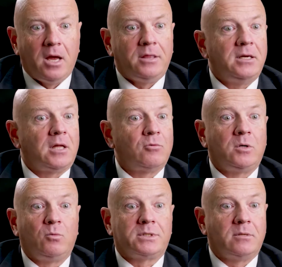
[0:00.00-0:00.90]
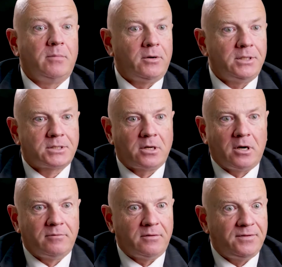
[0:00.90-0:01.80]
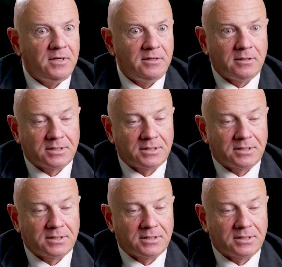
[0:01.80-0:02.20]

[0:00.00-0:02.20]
the other one was the Mary Star of the Fee uh,